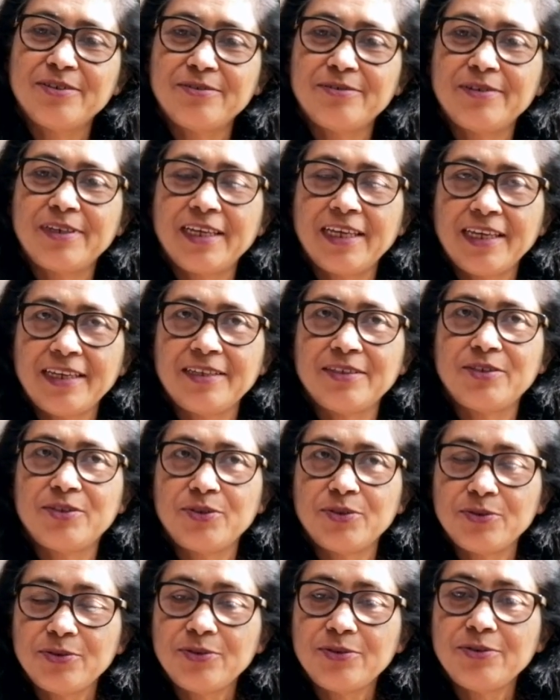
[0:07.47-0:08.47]
Okay,
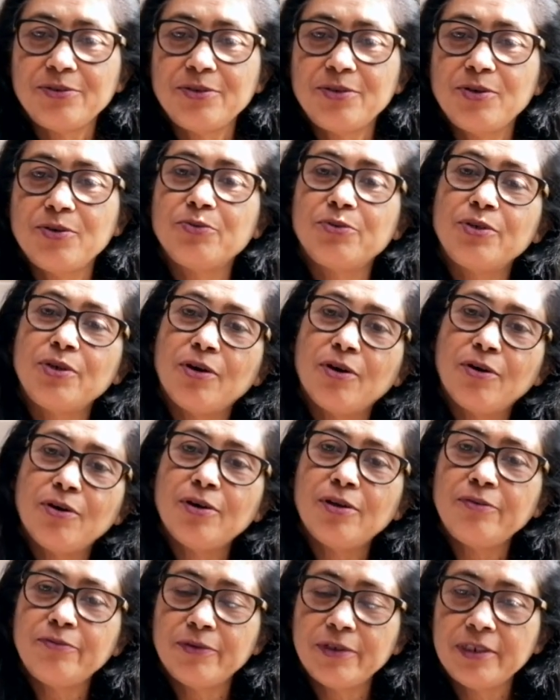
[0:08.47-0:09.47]
so we
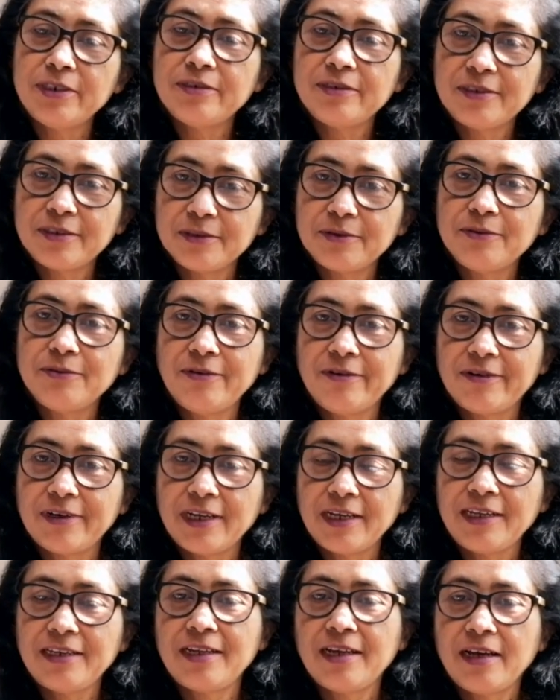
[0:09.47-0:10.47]
all went to school,
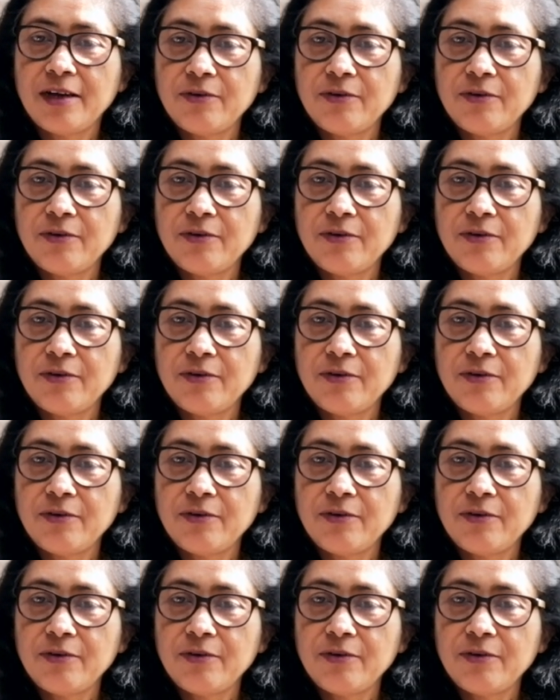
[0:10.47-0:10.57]
right?